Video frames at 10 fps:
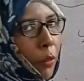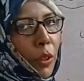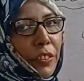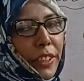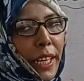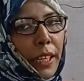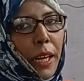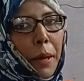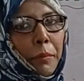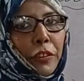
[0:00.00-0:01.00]
was saying,
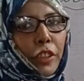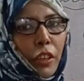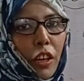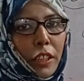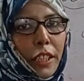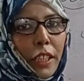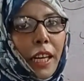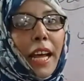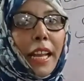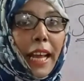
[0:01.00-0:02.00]
Mr. Arthur,
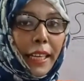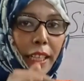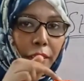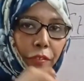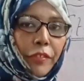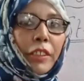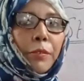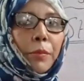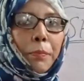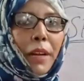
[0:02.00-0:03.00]
like if
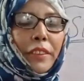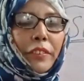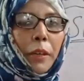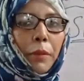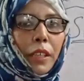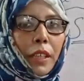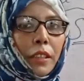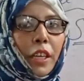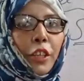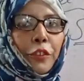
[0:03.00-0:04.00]
we press the button,
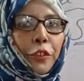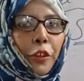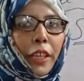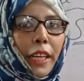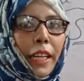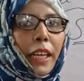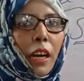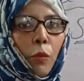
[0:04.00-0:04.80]
so killing a